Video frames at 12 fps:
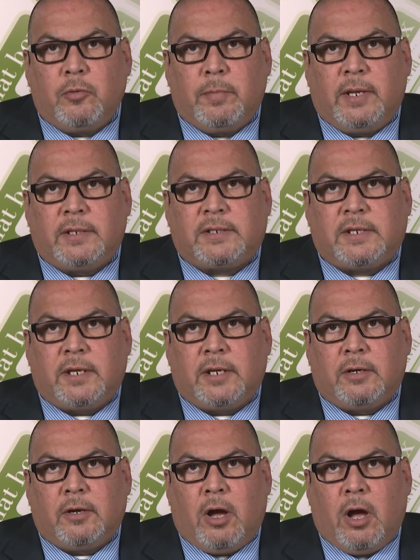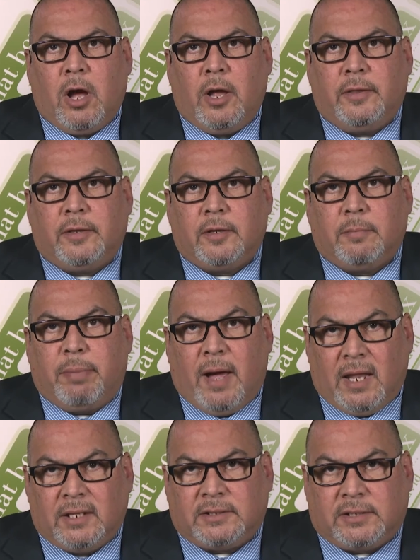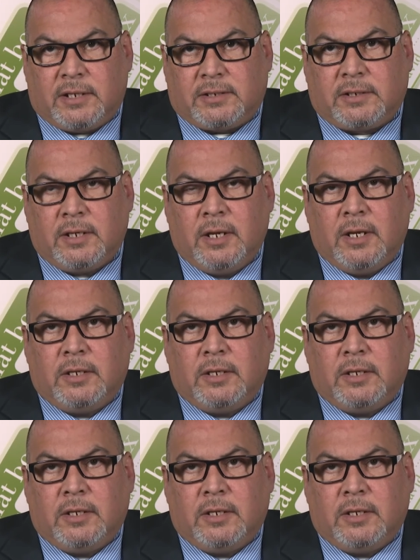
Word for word: few minutes here on the politics